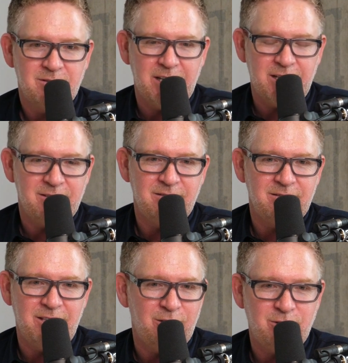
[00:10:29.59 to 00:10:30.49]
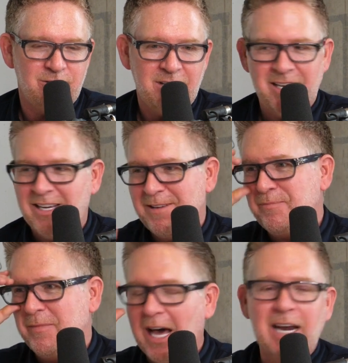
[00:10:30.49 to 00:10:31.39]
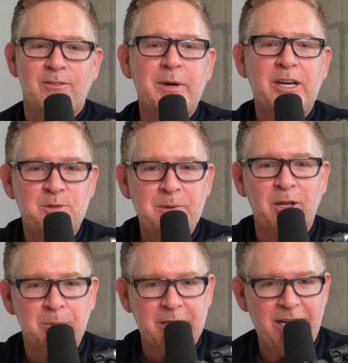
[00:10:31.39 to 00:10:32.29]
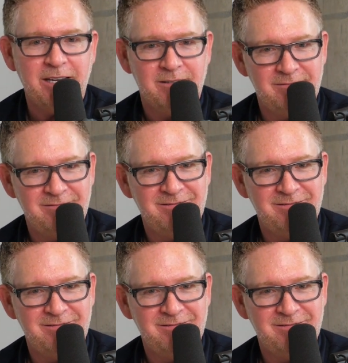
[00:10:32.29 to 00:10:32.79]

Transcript: Like, you know, you not everybody should be able to play.